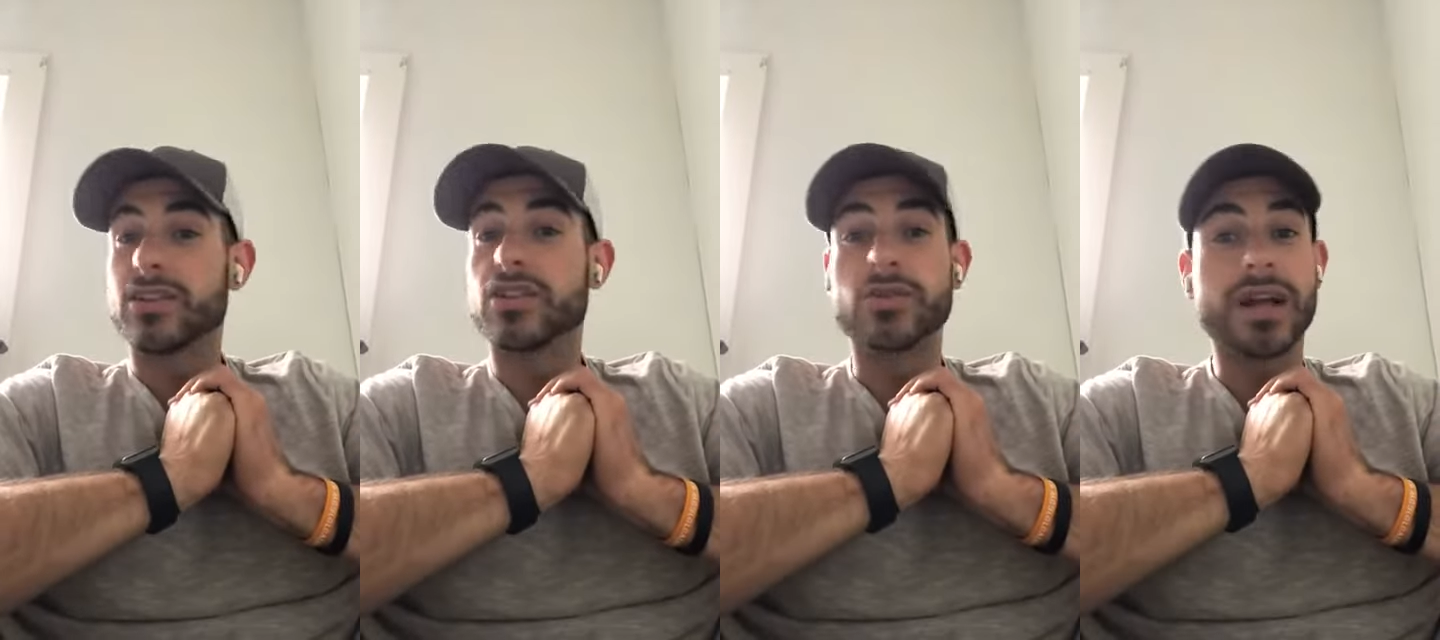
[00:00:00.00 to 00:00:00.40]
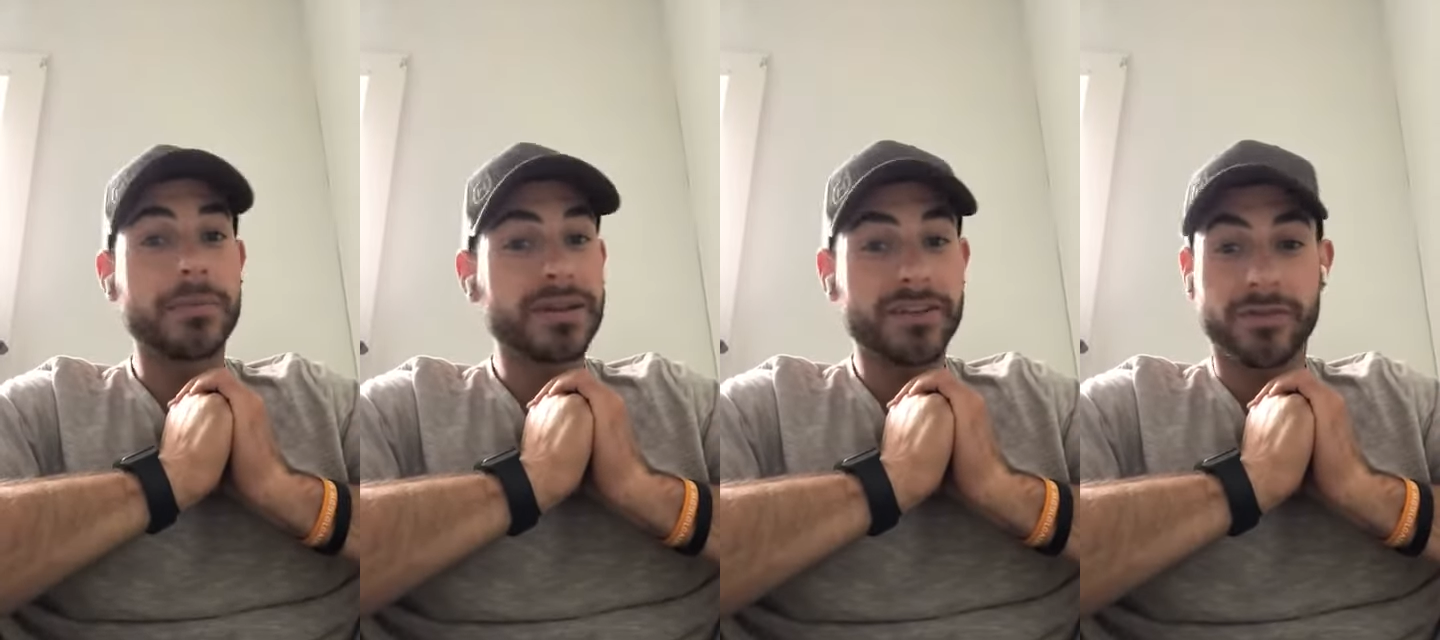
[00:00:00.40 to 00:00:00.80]
Do
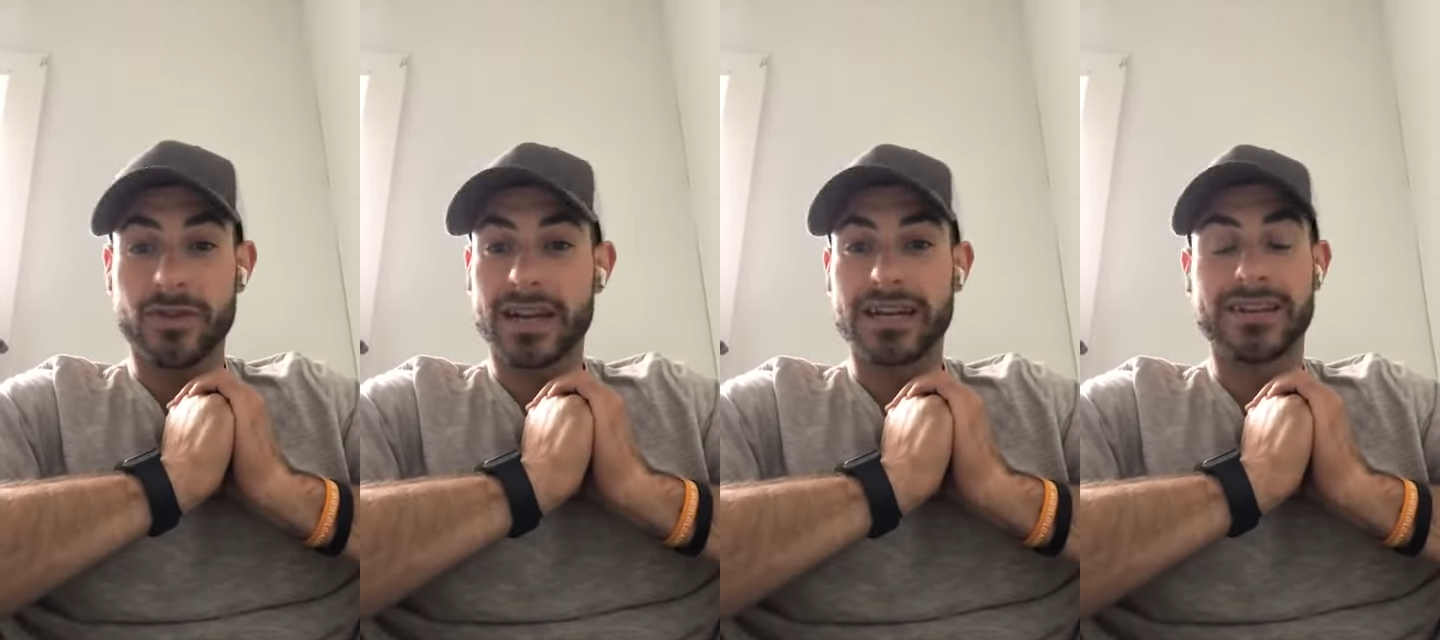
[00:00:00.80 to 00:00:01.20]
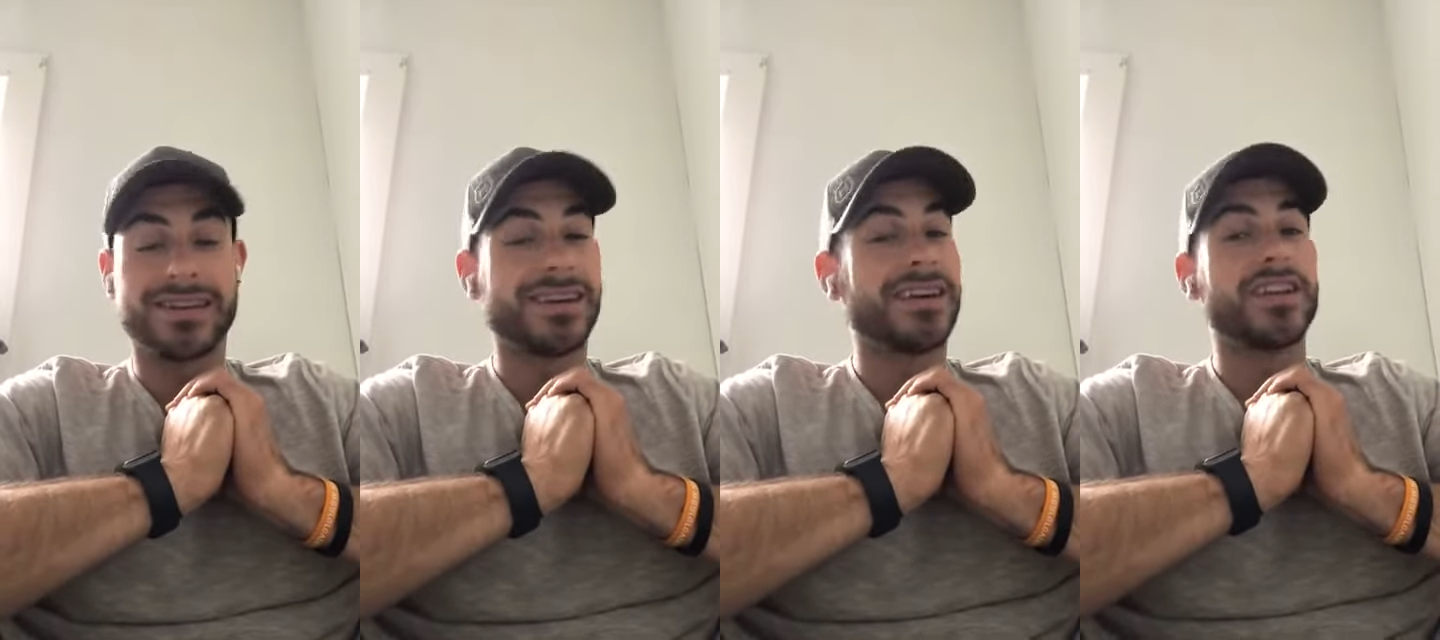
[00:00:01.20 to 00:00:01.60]
not be afraid.
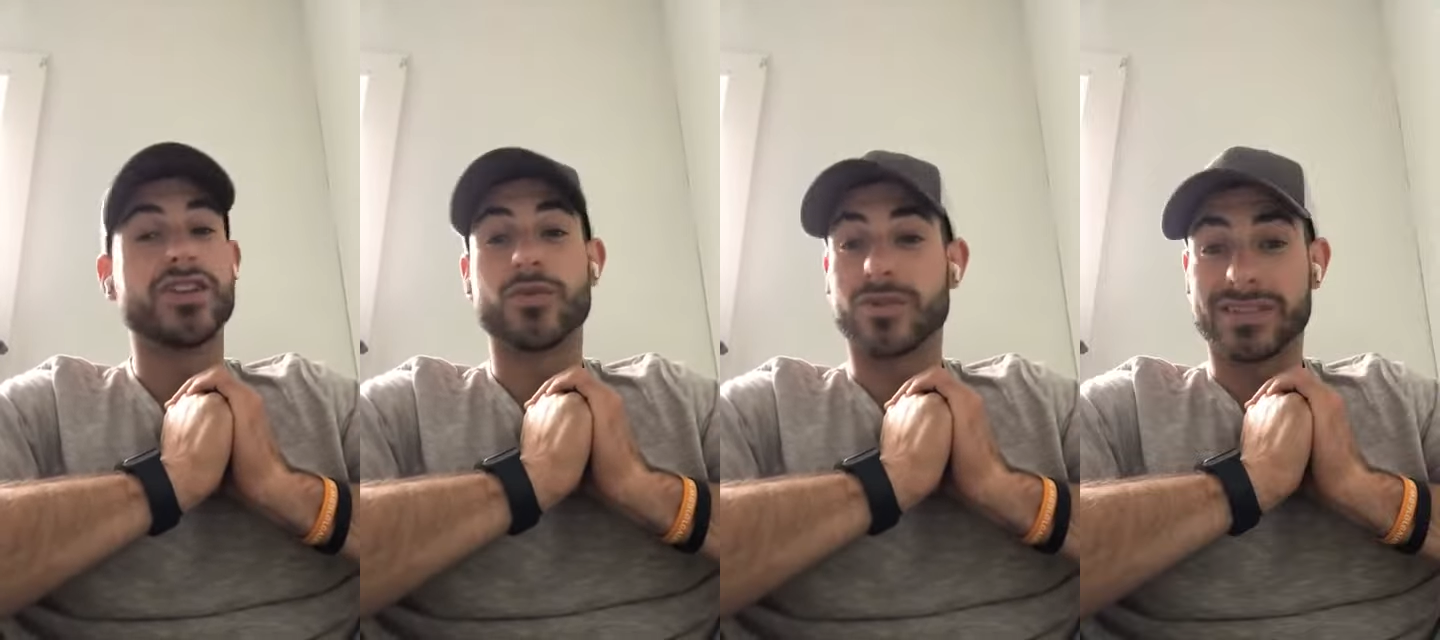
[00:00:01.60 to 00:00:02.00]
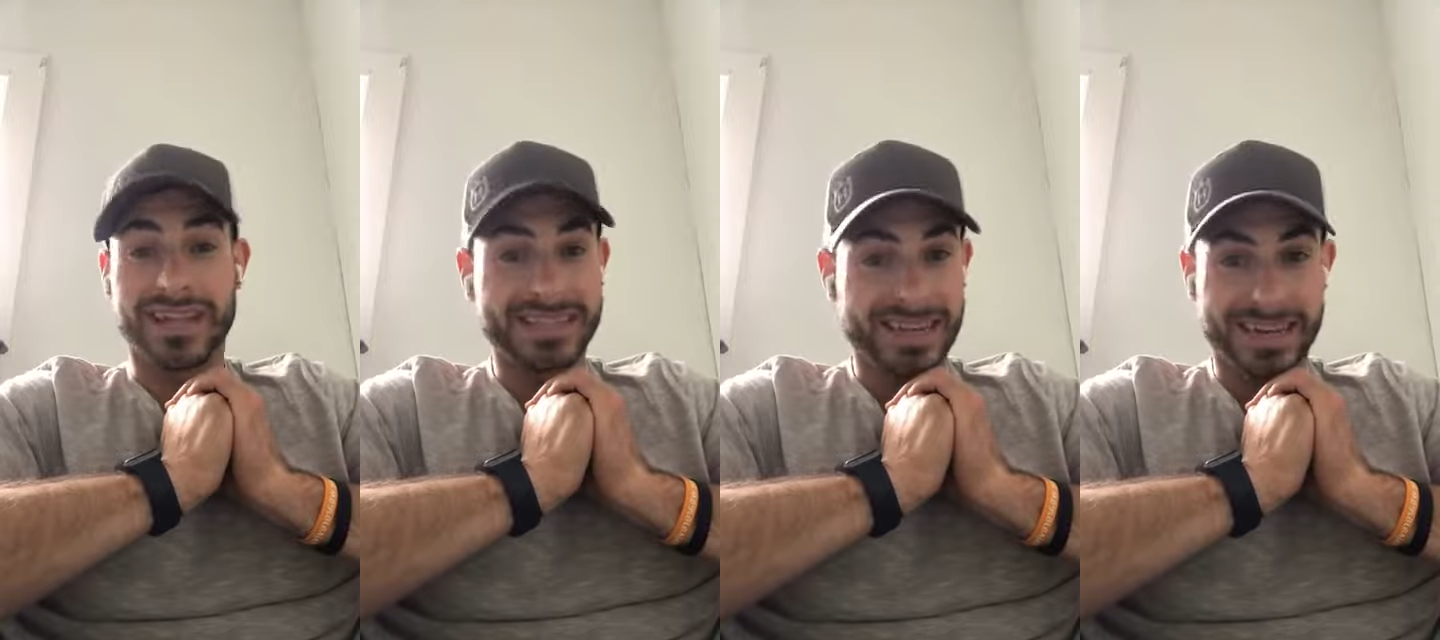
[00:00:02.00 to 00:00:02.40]
You will
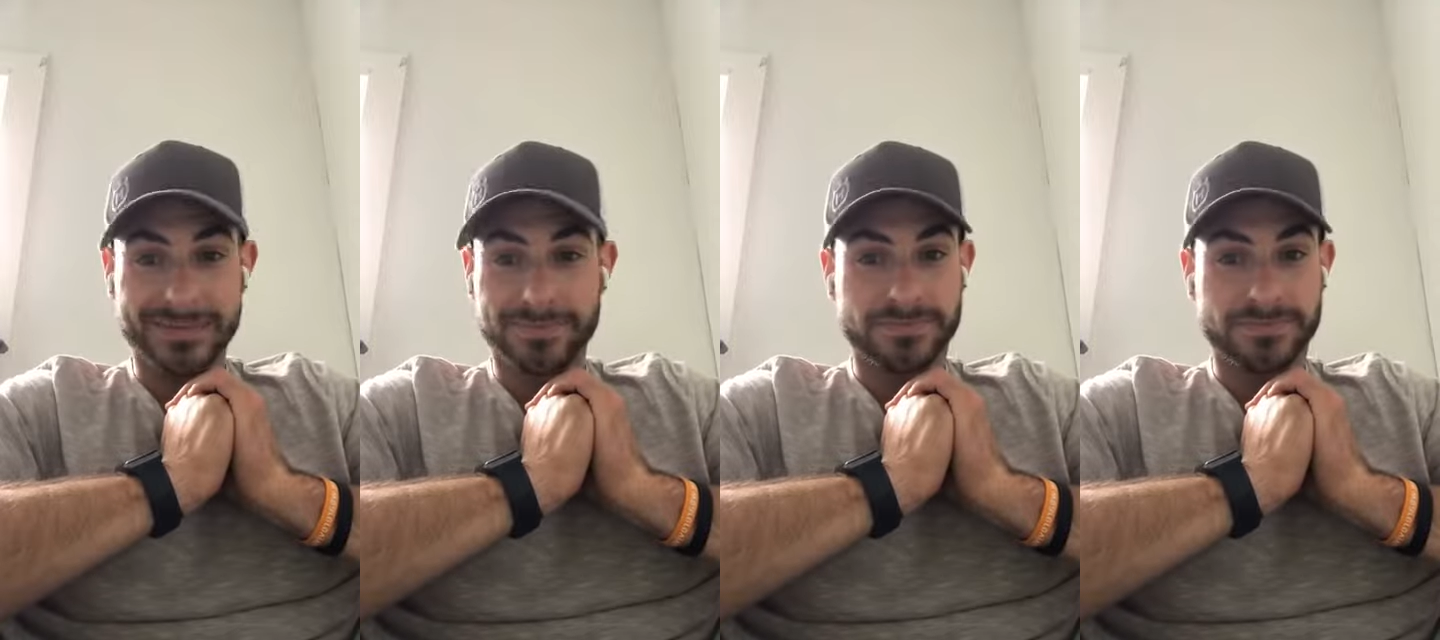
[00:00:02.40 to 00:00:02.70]
not die.